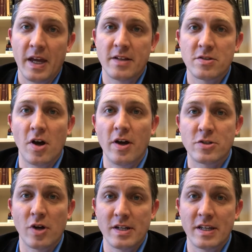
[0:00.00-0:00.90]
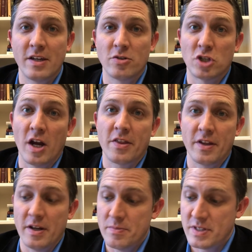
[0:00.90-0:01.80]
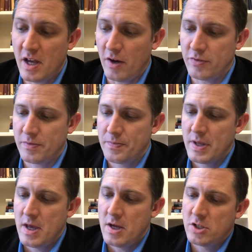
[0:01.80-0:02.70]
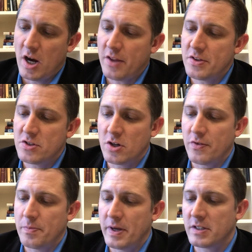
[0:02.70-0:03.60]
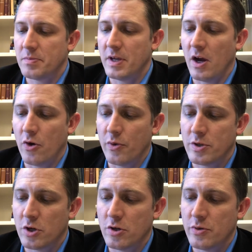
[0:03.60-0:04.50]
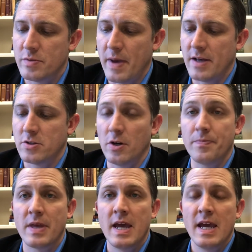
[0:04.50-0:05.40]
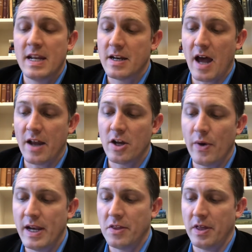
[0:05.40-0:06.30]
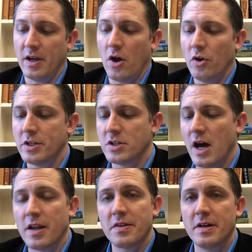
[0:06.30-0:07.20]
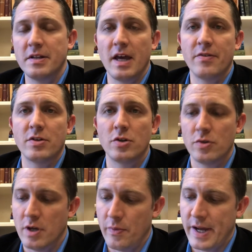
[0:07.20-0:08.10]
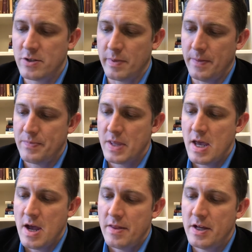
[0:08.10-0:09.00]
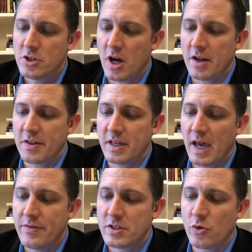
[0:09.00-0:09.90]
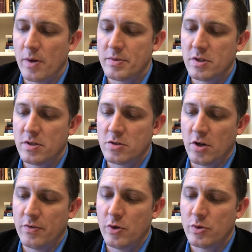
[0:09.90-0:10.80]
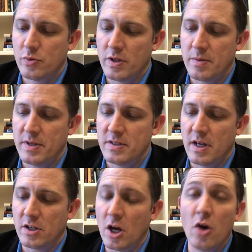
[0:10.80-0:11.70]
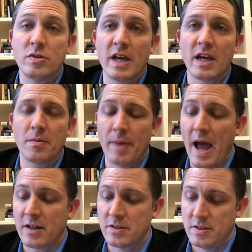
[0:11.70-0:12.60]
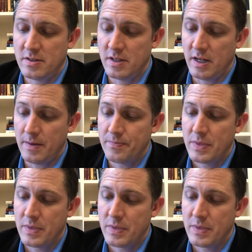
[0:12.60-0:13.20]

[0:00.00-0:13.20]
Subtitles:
Saul had tried to kill Jonathan himself. Jonathan's servant picked up the arrow and returned to his master. He did not know anything. Only Jonathan and David knew the arrangement. Then Jonathan gave his equipment to the servant who was with him and said, "Go take it back to the city."